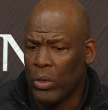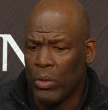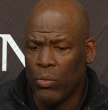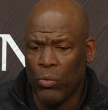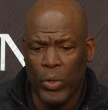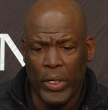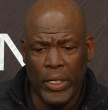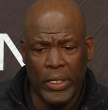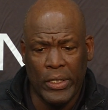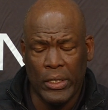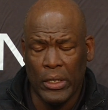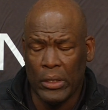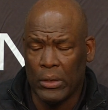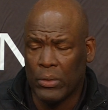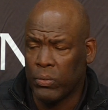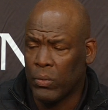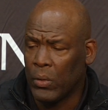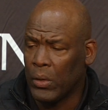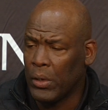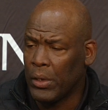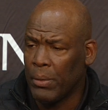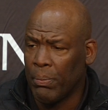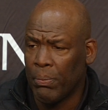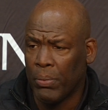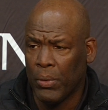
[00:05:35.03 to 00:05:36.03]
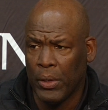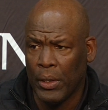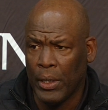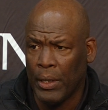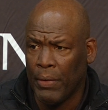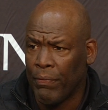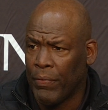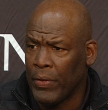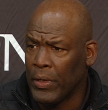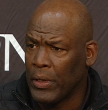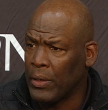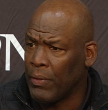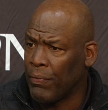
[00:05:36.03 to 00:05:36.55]
we just really
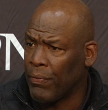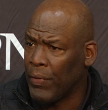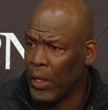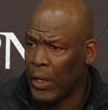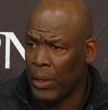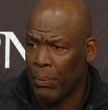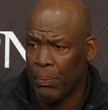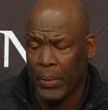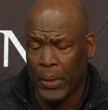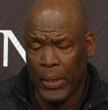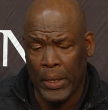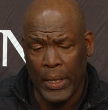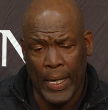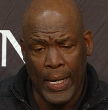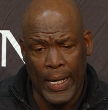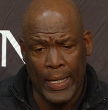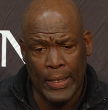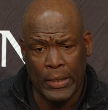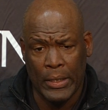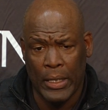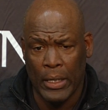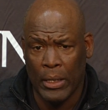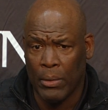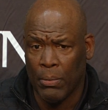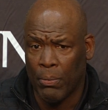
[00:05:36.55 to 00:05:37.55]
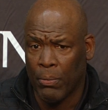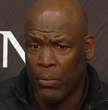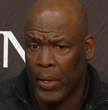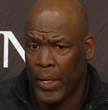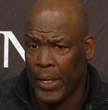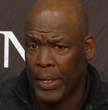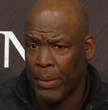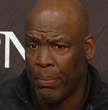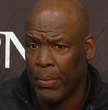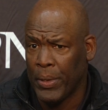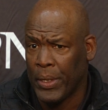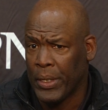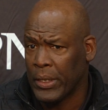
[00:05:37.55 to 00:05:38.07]
believe in developing guys, getting them
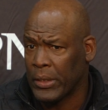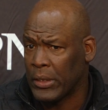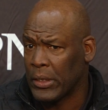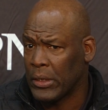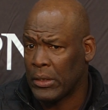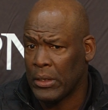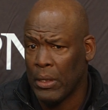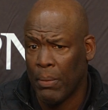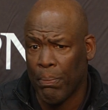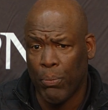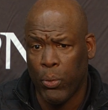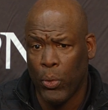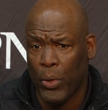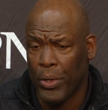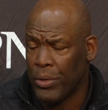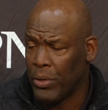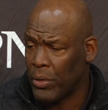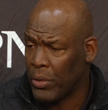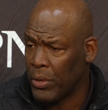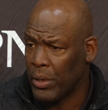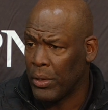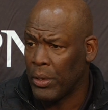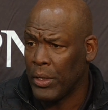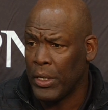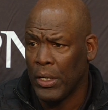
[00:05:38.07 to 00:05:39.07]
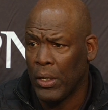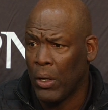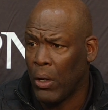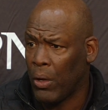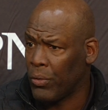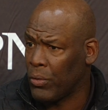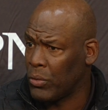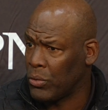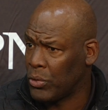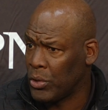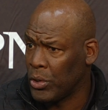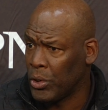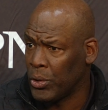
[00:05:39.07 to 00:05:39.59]
ready, because at some point you're going to need all
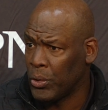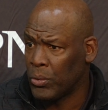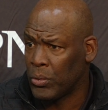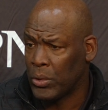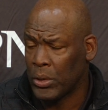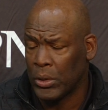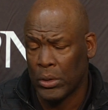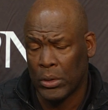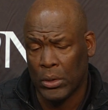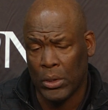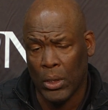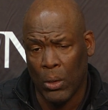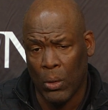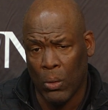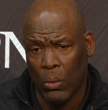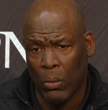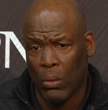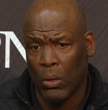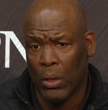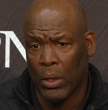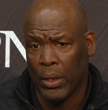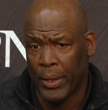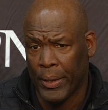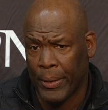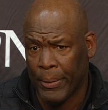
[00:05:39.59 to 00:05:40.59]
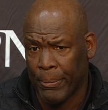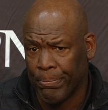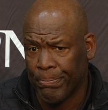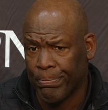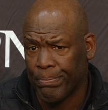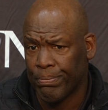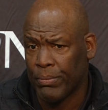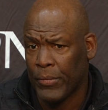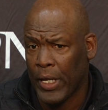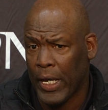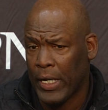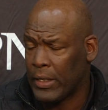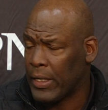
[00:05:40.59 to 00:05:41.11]
those dudes. And so
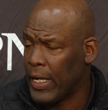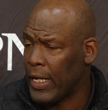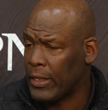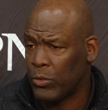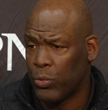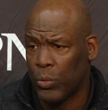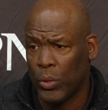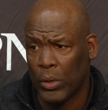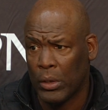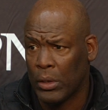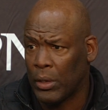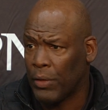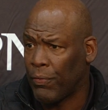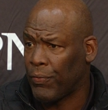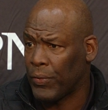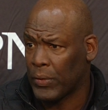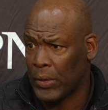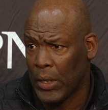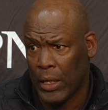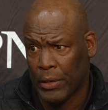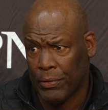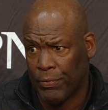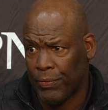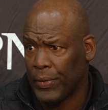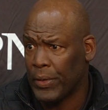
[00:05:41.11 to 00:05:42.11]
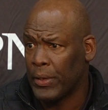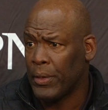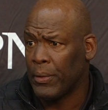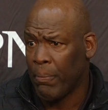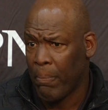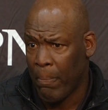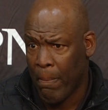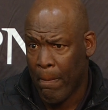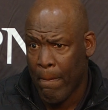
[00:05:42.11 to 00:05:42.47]
that's really the philosophy.